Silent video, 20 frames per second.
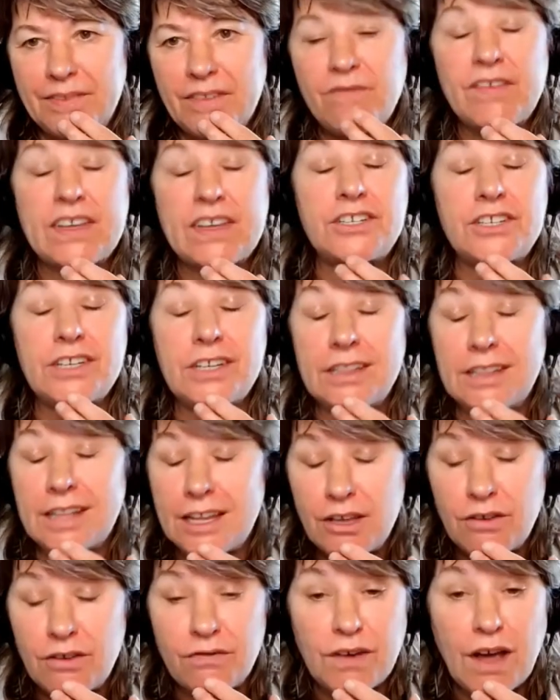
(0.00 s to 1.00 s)
vision
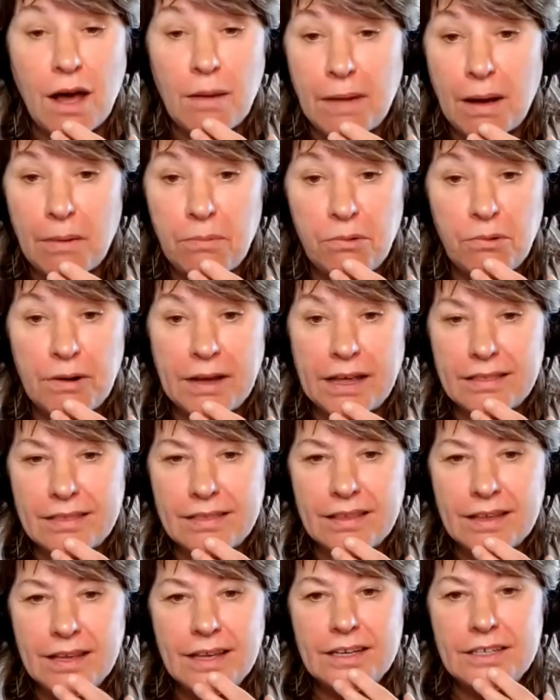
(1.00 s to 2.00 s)
that you've come up
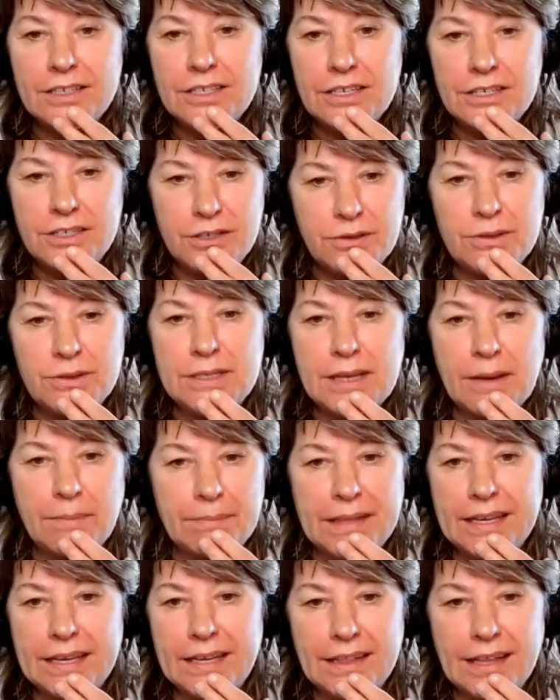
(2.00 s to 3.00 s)
with to do
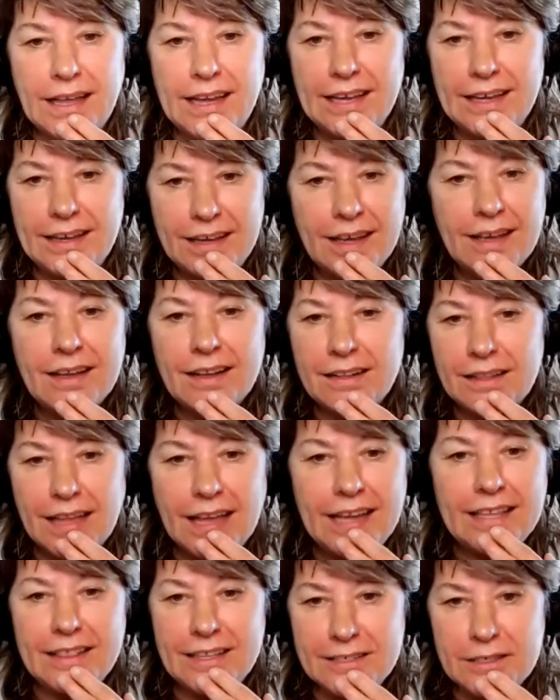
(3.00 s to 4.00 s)
something like
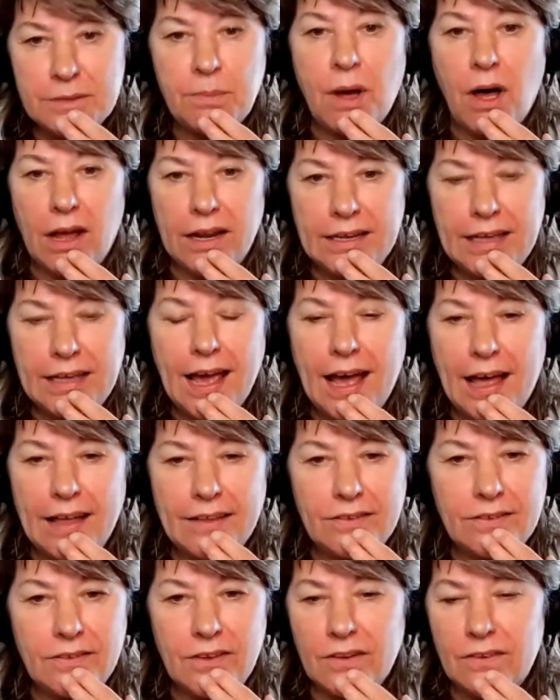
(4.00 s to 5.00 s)
this
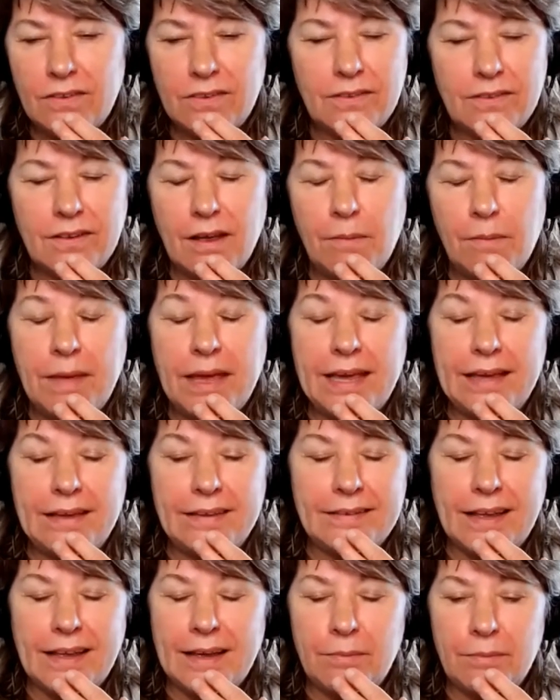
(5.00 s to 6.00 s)
podcast. Just
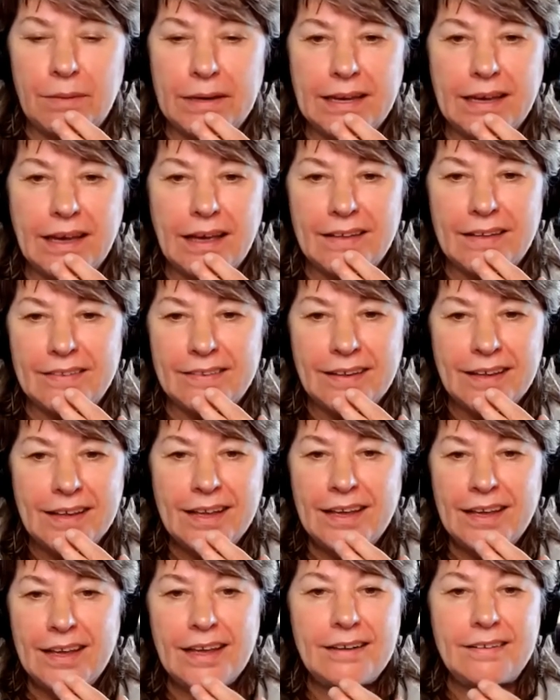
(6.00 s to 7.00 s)
amazing, because
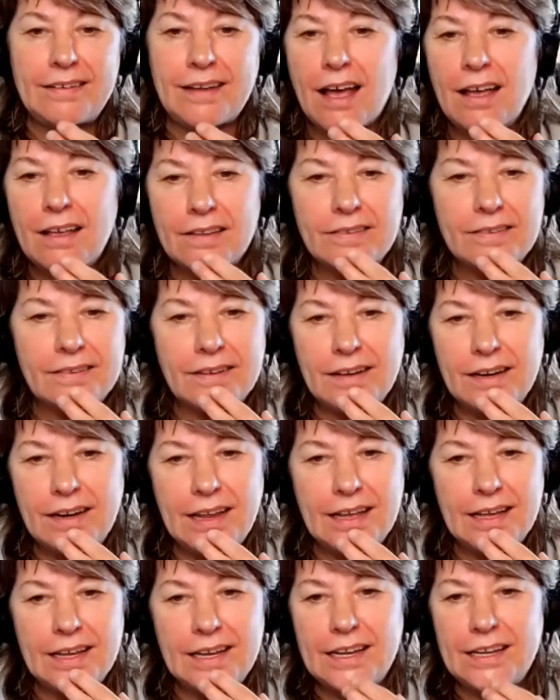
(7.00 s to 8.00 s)
it does.
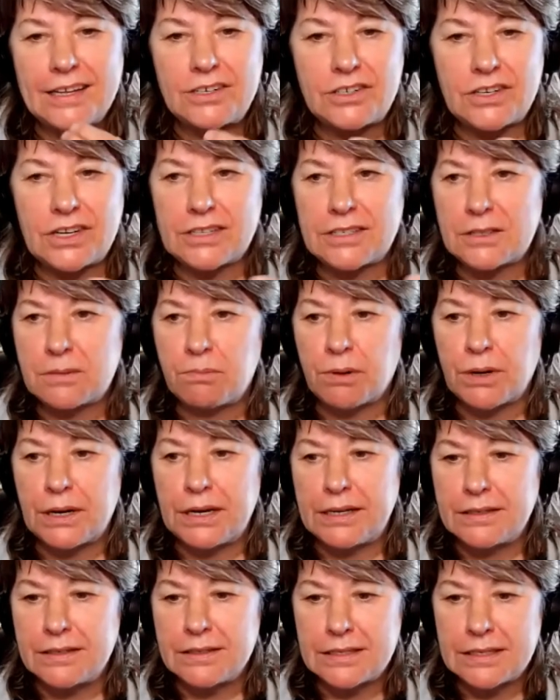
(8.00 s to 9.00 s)
It just
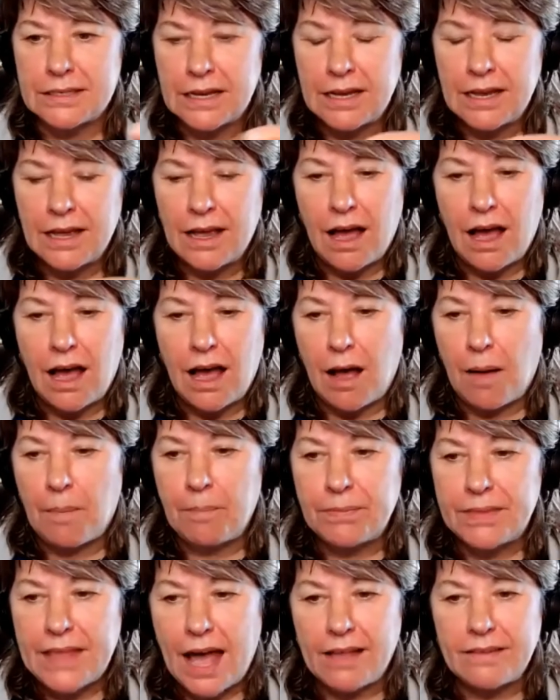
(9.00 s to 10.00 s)
brings
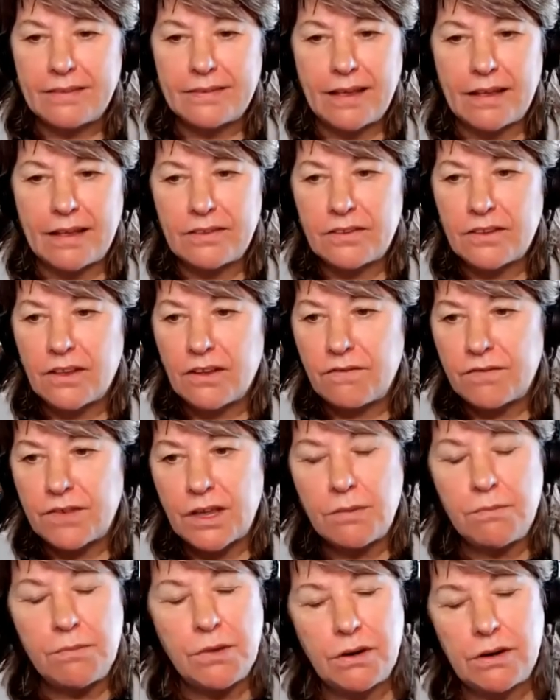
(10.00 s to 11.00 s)
that sense of
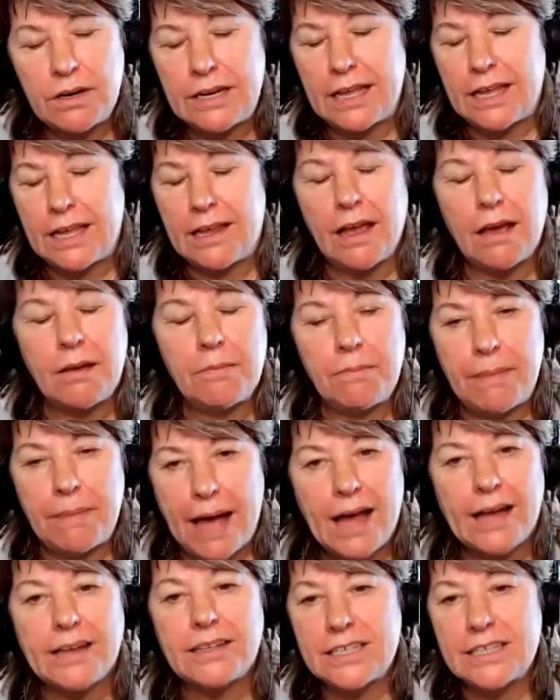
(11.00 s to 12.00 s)
community
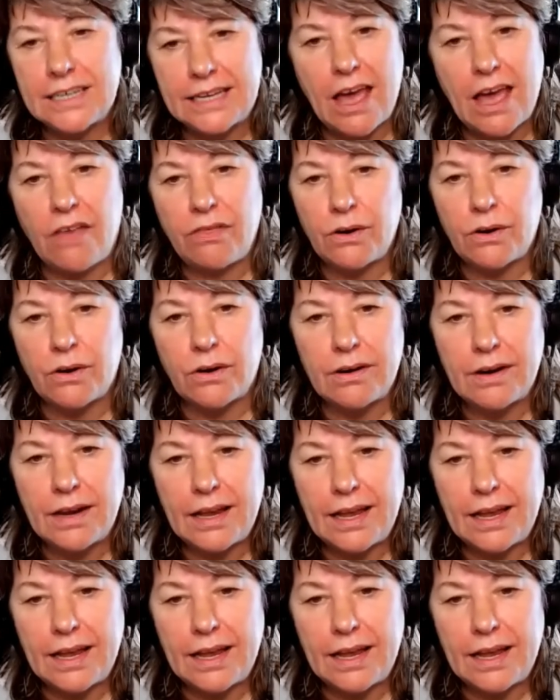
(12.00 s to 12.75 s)
back together.